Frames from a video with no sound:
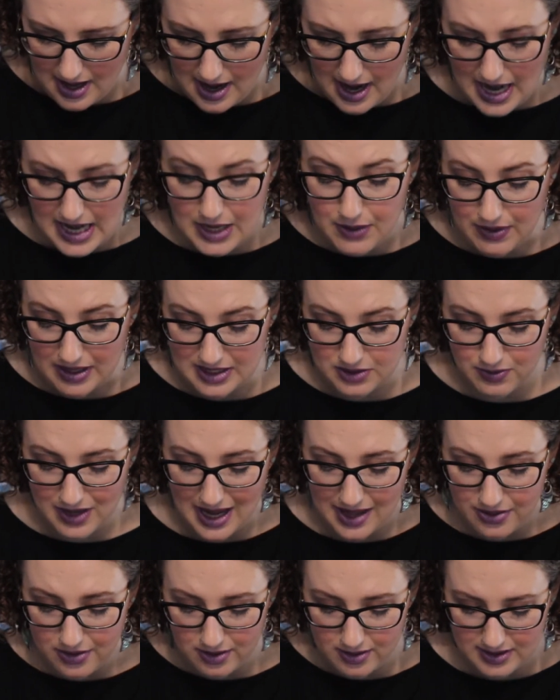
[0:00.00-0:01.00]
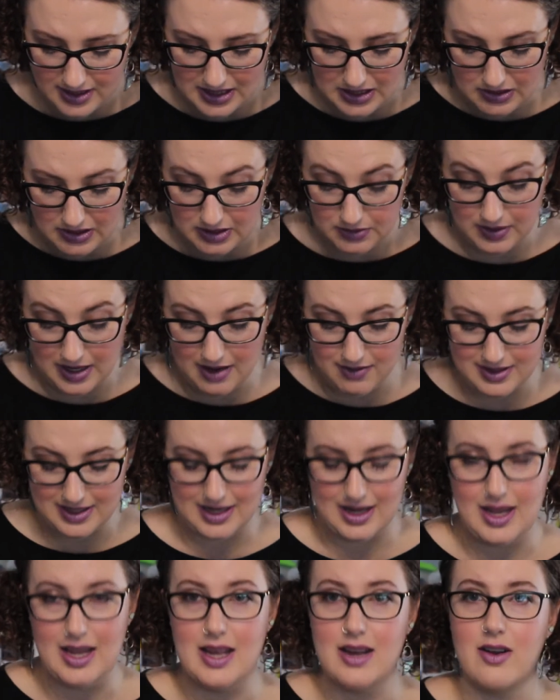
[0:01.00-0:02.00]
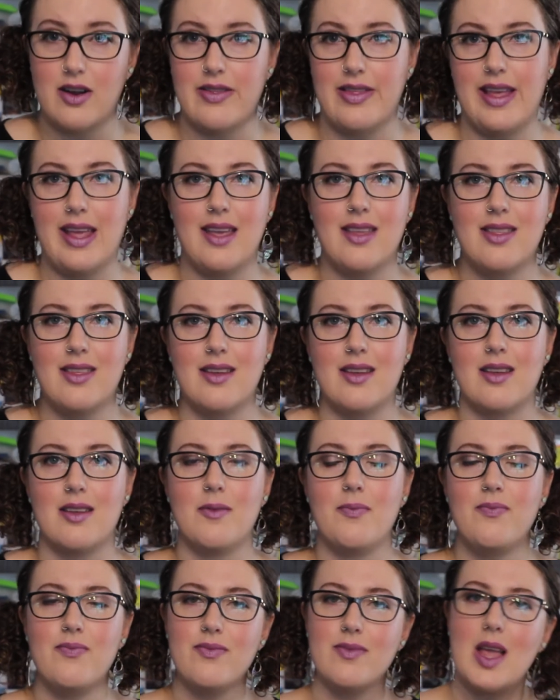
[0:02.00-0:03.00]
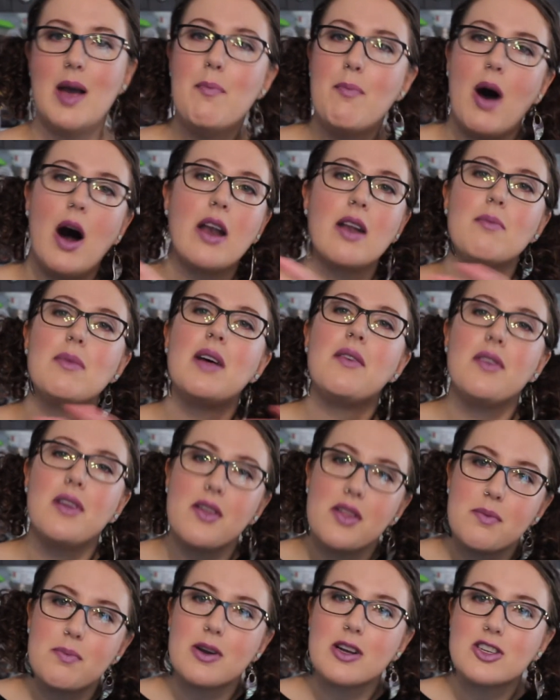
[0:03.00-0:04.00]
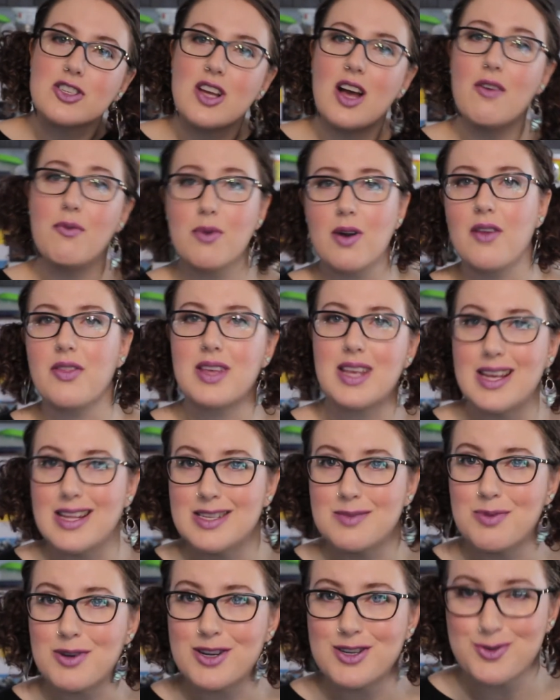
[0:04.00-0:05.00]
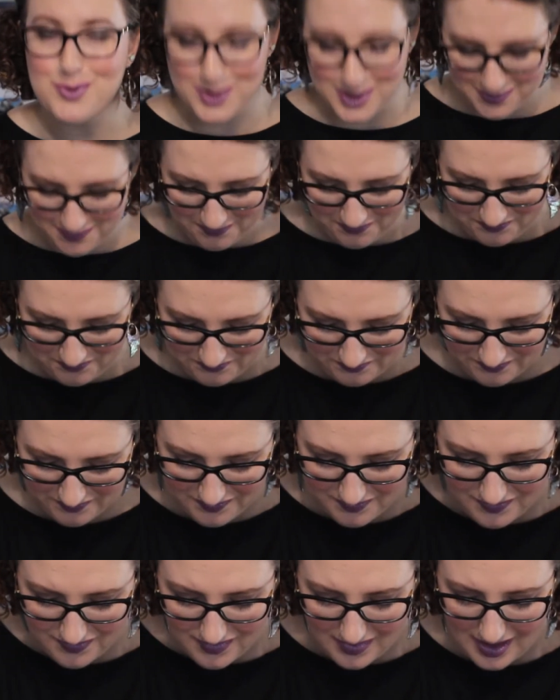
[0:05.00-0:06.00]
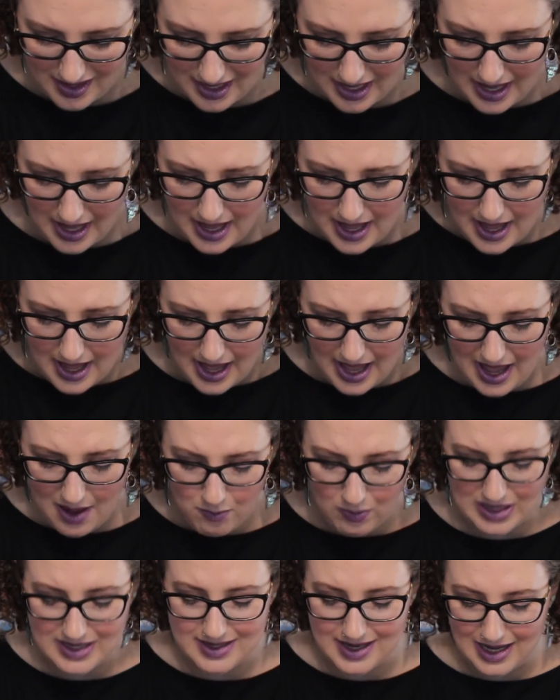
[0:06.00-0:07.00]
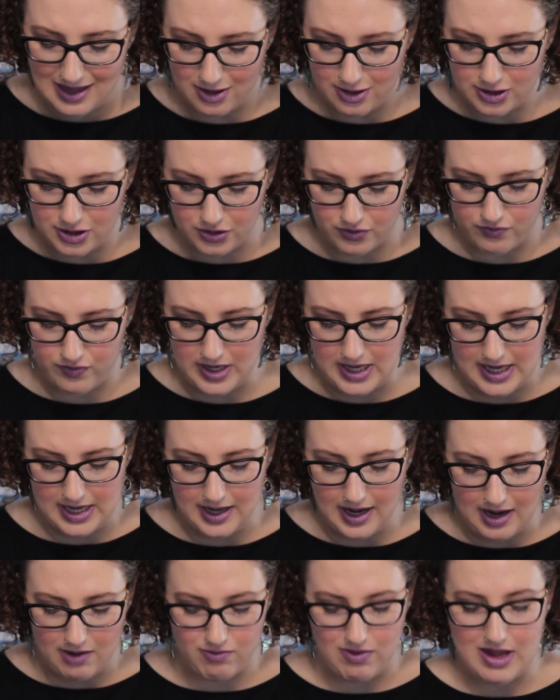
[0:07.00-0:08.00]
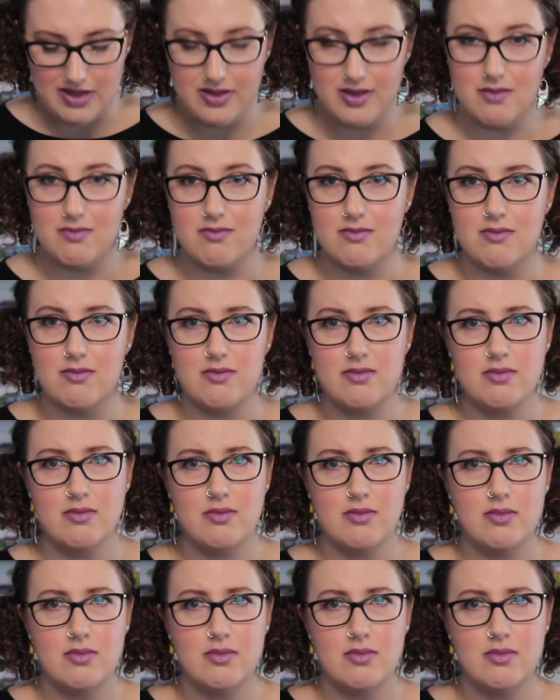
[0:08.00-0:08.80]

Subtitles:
Anyways, we had the whole series when I was a kid on like the bottom level of the bookshelf where all the kids' books were. And once I learned to read, I read them